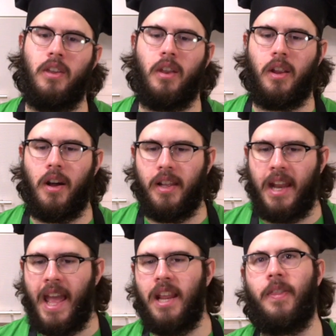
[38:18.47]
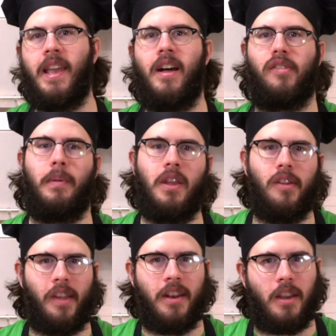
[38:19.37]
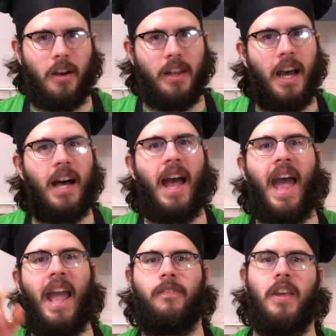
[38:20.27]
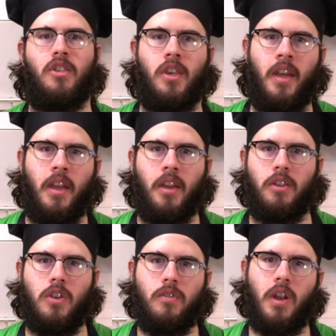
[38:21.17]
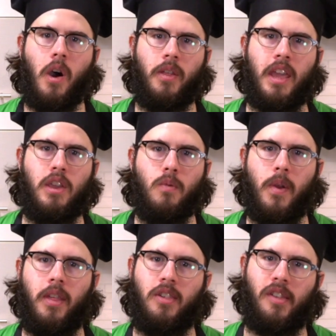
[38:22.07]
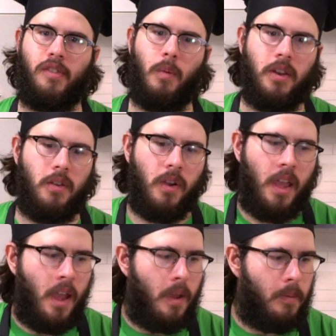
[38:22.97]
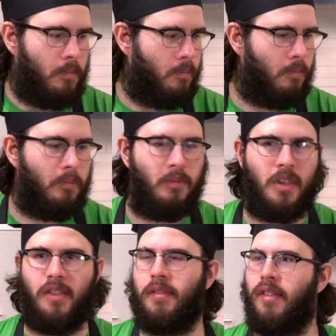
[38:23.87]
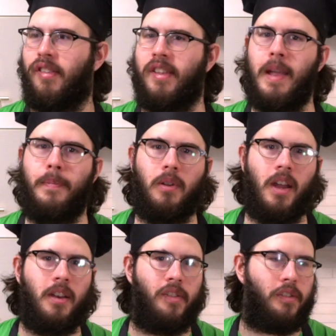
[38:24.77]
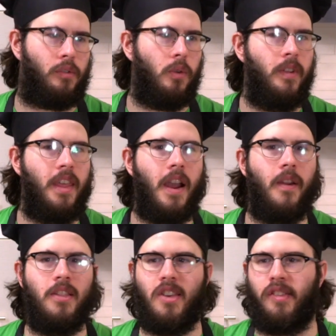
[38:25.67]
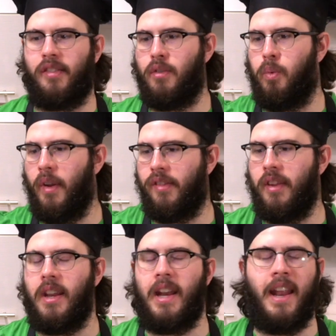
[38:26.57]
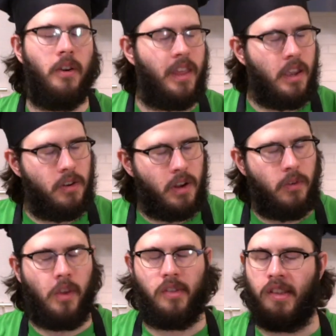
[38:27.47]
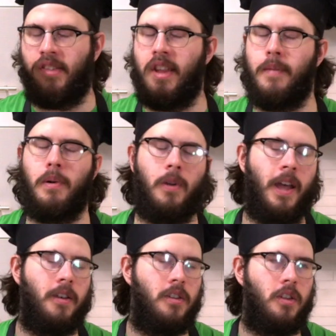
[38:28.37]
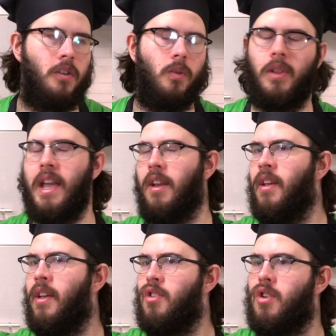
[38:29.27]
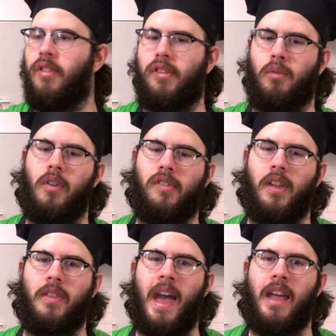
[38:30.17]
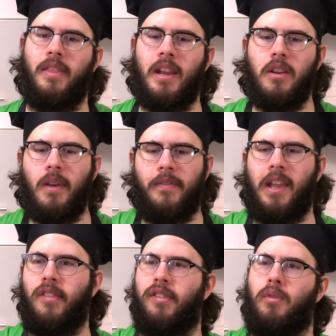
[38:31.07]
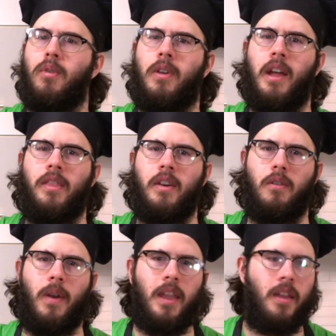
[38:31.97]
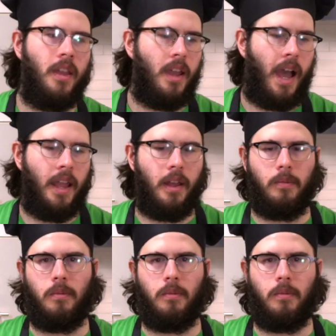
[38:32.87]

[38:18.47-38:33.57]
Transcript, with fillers: you could call it anything else, but you decide to call it a hagfish, you know that you really just want to just staple gun a screw in there and just twist it in. I know that you don't use a staple gun to like shoot screws like that. They do have like a screw gun though, right? I,